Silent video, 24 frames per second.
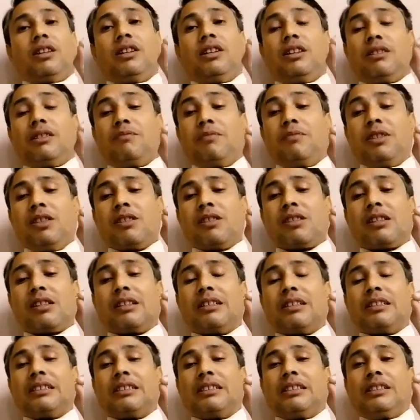It means
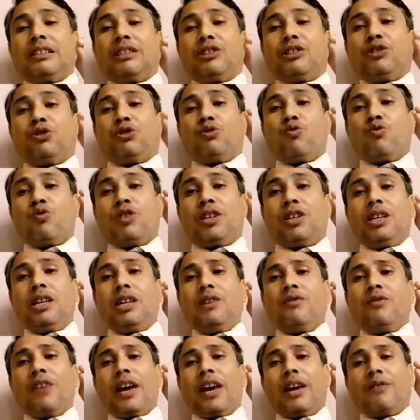to
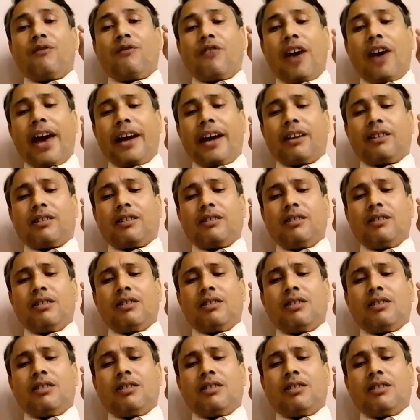give effect